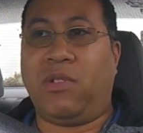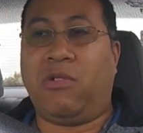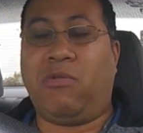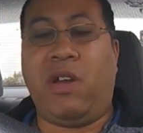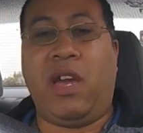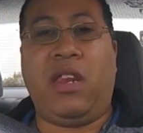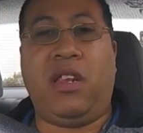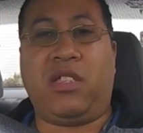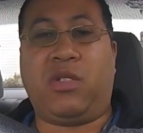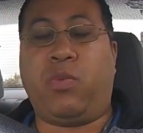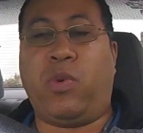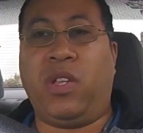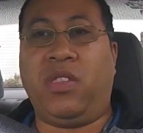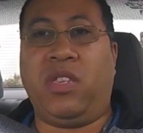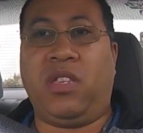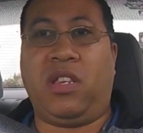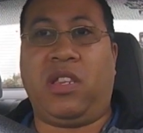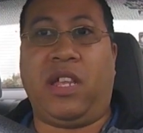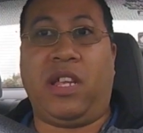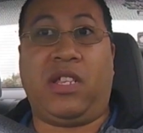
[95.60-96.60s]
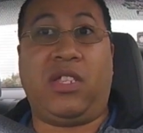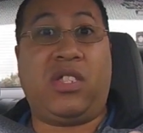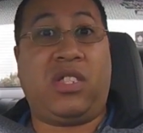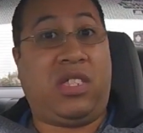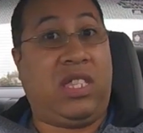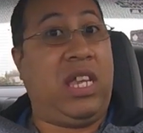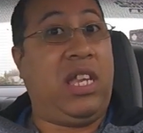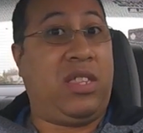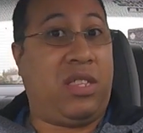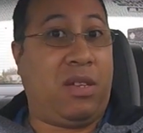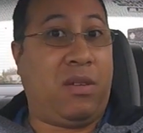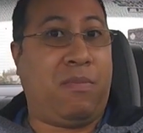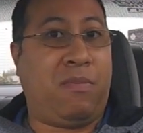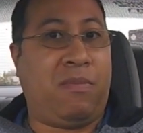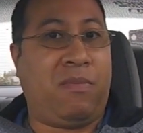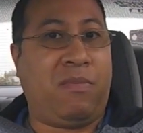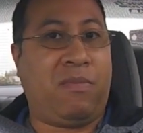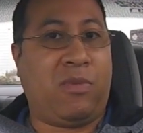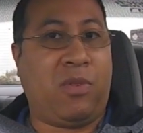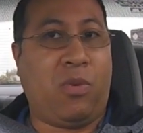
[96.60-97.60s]
granted it's one thing to like see
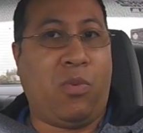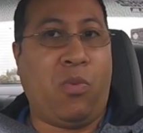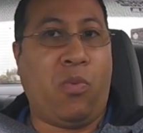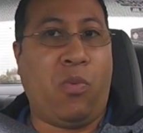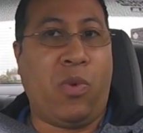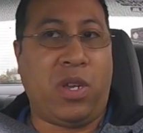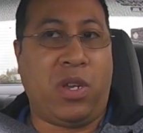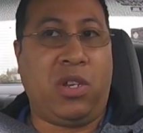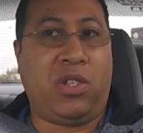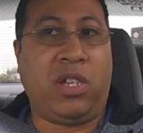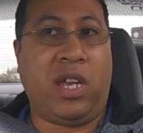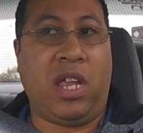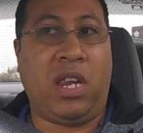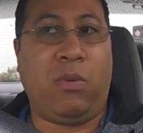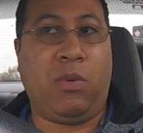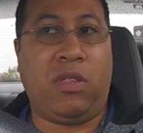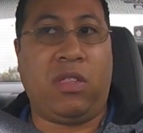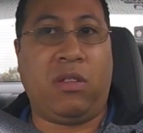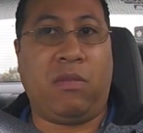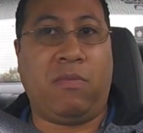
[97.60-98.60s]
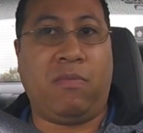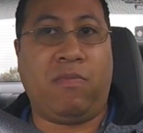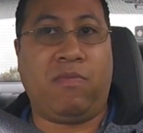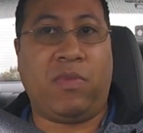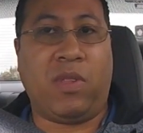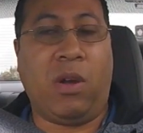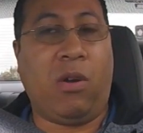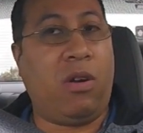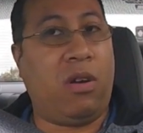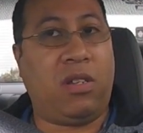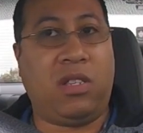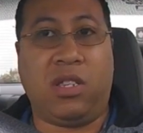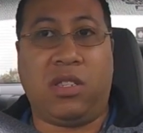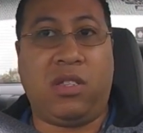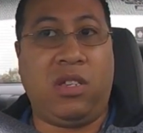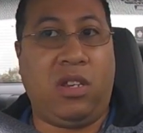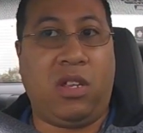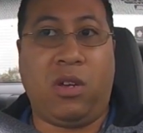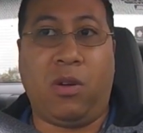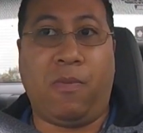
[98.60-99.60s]
them when you're chatting with them or
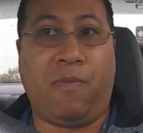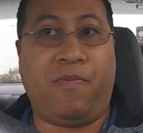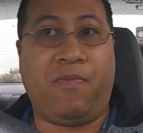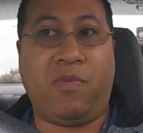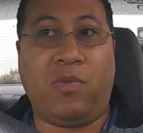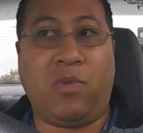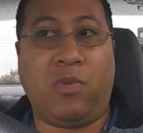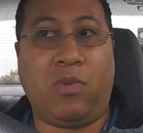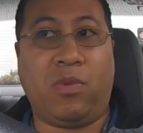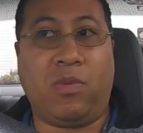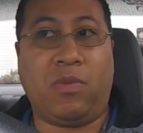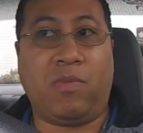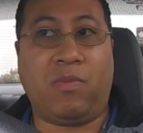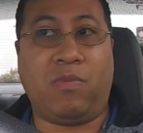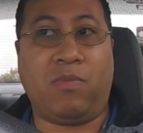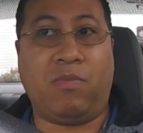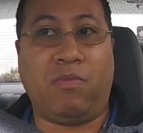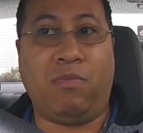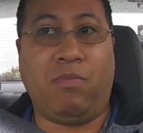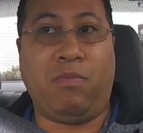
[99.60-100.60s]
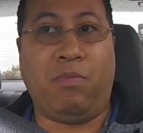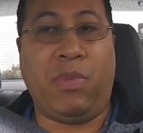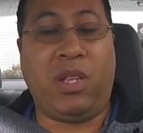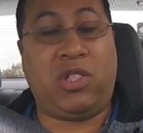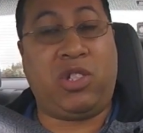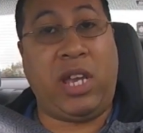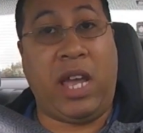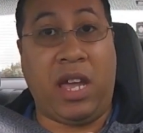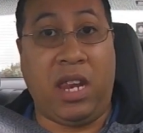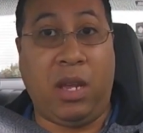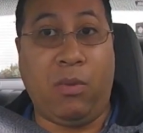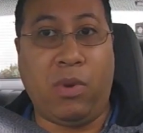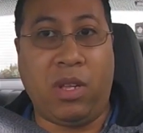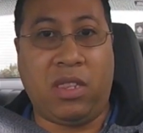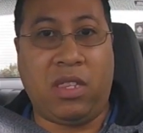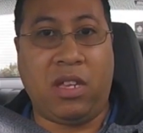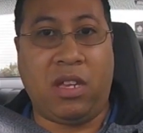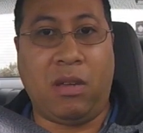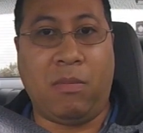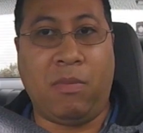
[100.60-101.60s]
just you know chatting
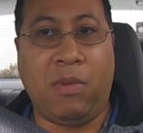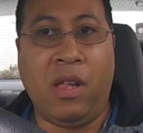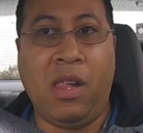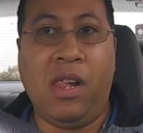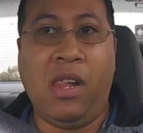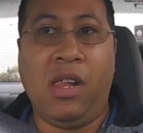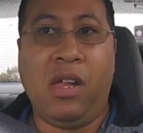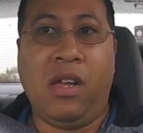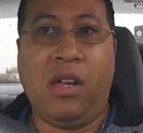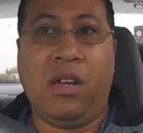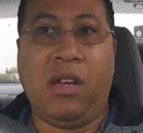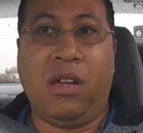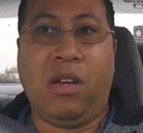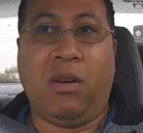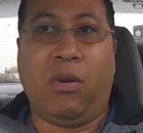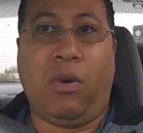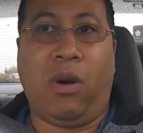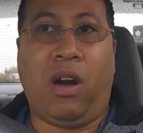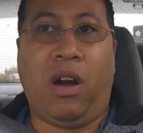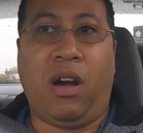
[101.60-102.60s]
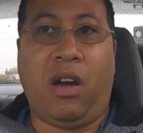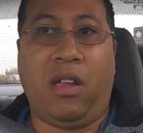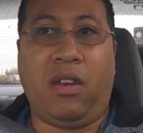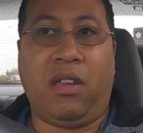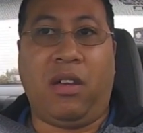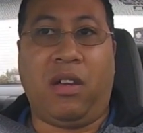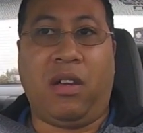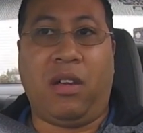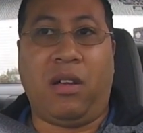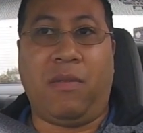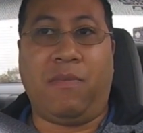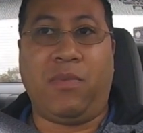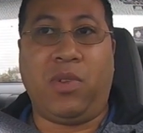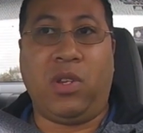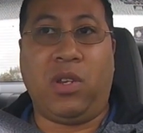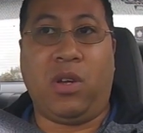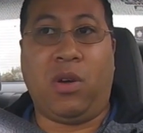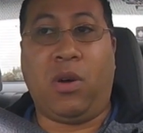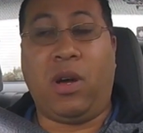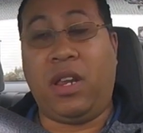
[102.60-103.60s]
with them on uh
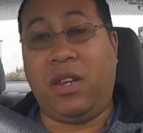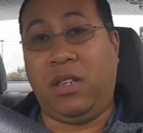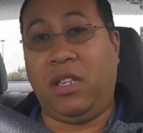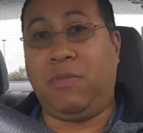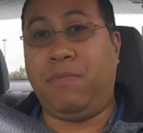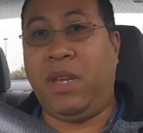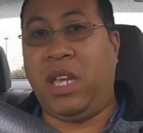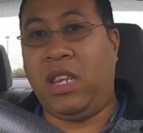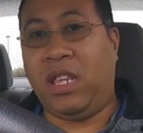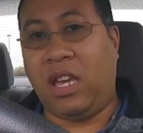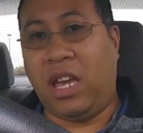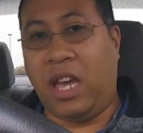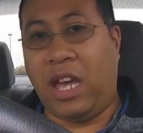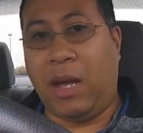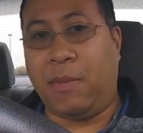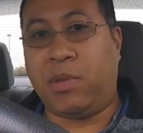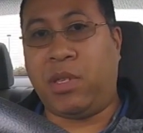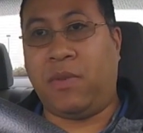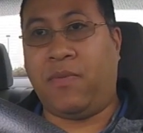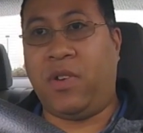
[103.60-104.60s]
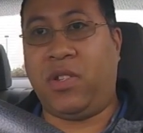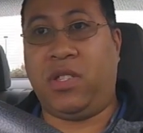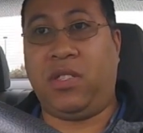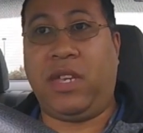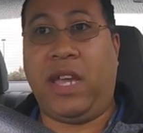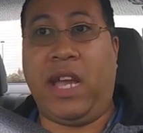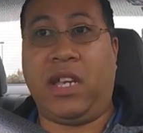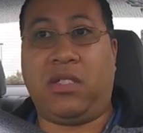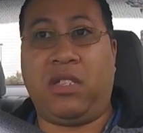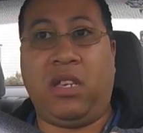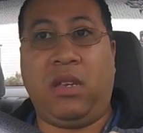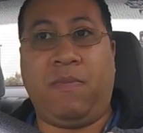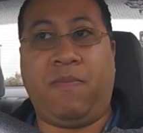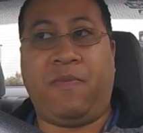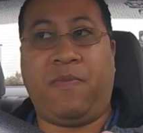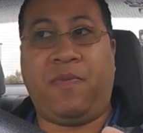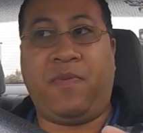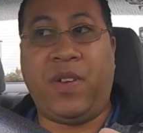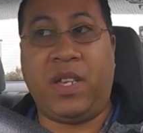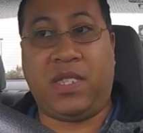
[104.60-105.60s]
you know on these media apps versus actually
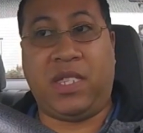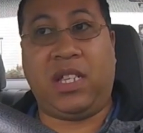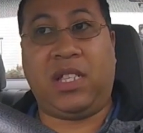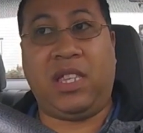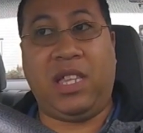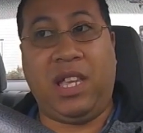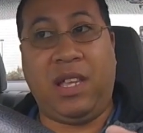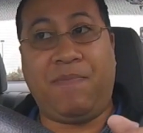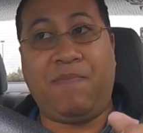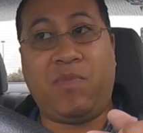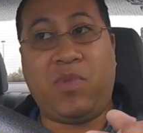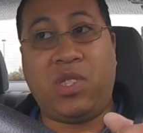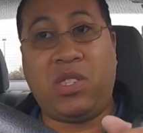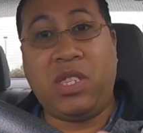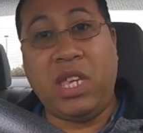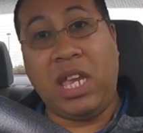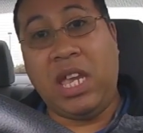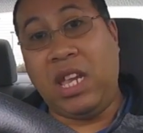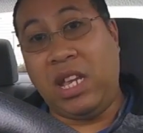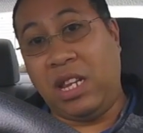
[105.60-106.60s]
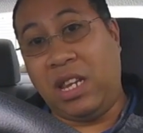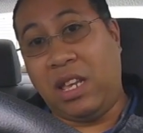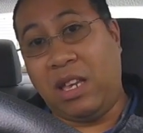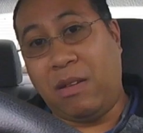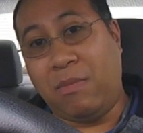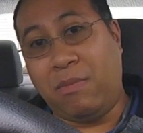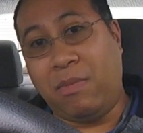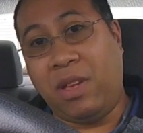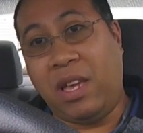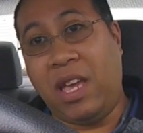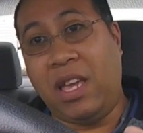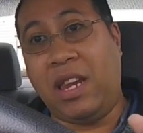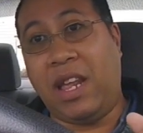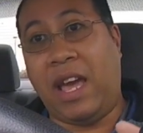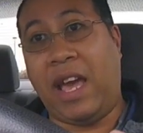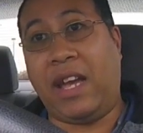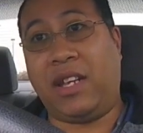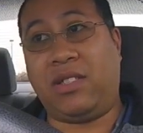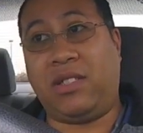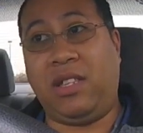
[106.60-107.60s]
physically seeing them and
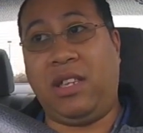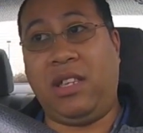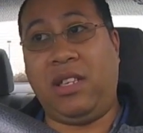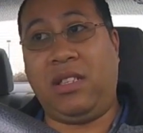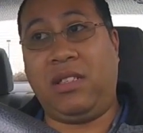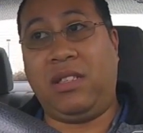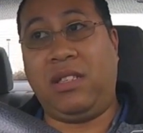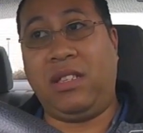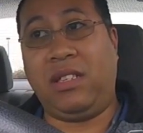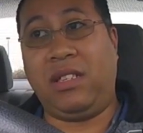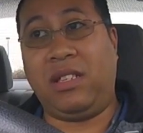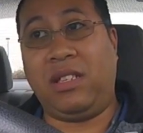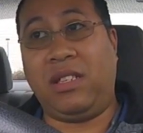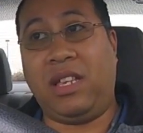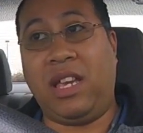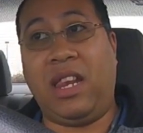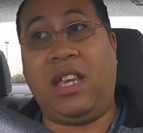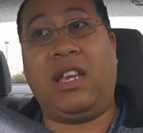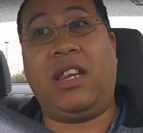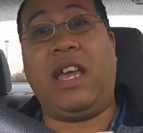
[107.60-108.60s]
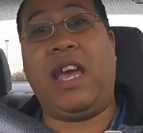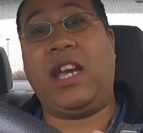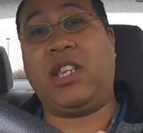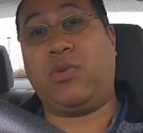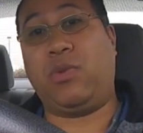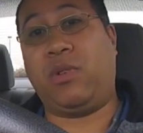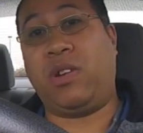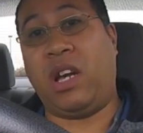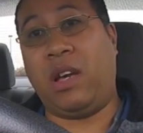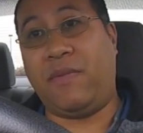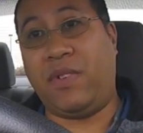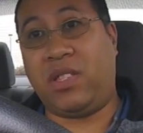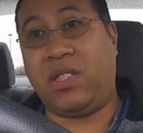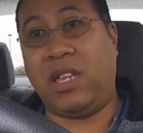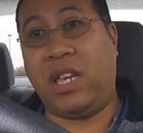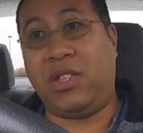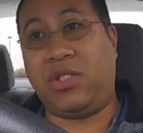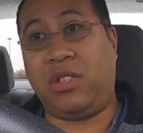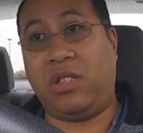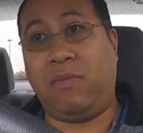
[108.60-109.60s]
actually getting an actual
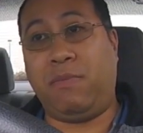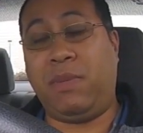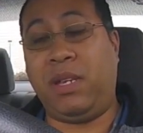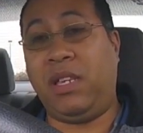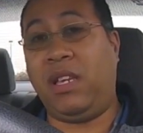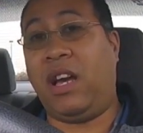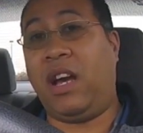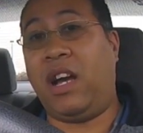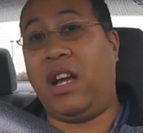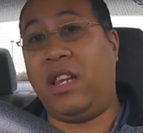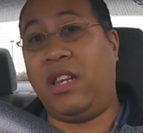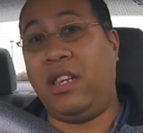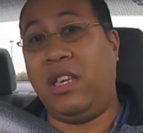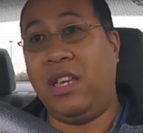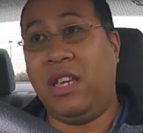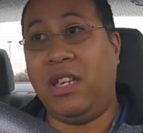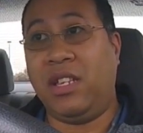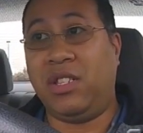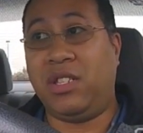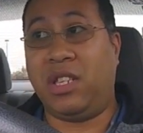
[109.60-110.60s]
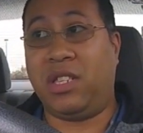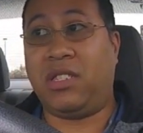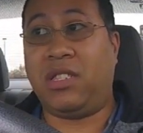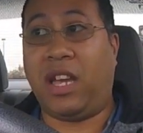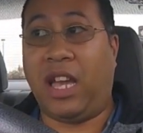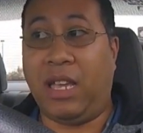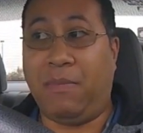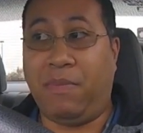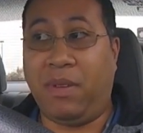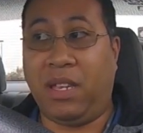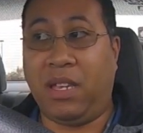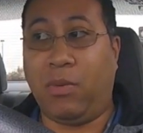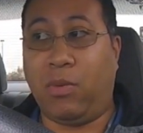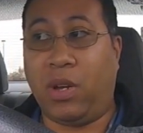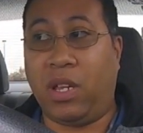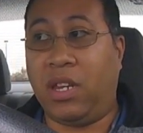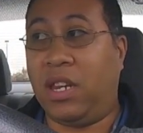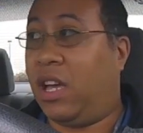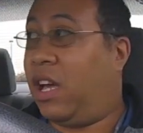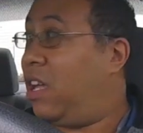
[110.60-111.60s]
conversation beyond just typing and
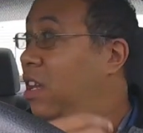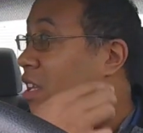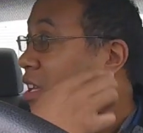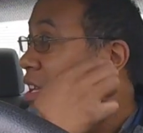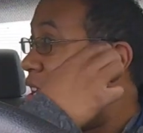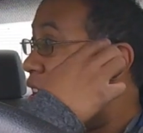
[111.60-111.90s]
whatnot